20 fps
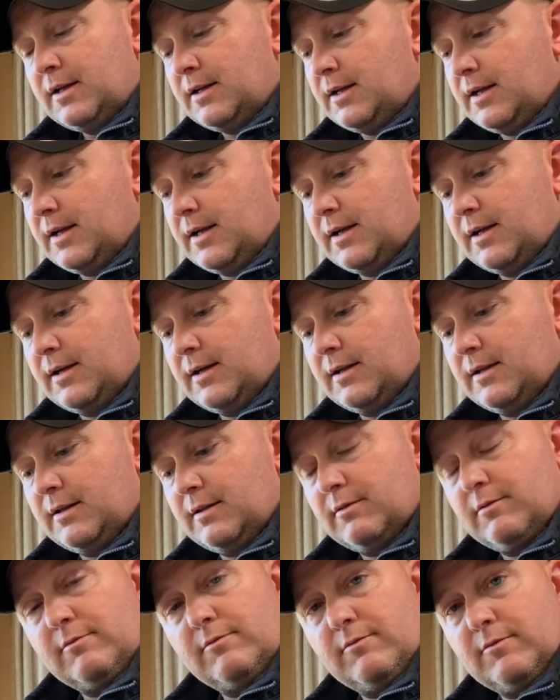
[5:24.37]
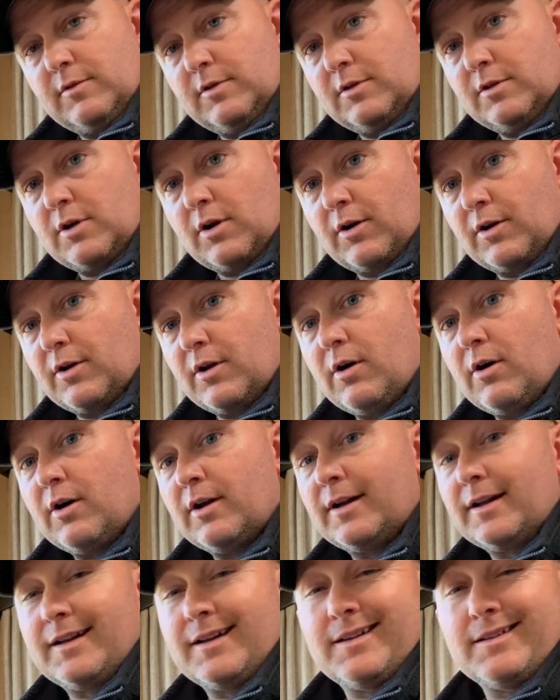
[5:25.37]
And turn it on,
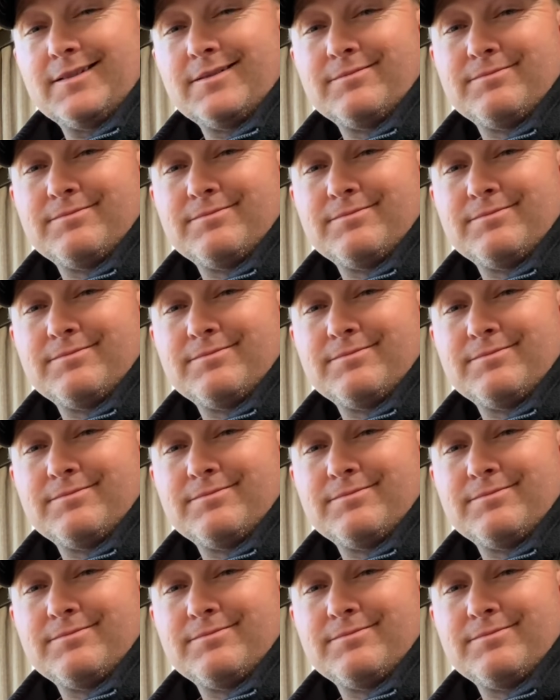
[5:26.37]
and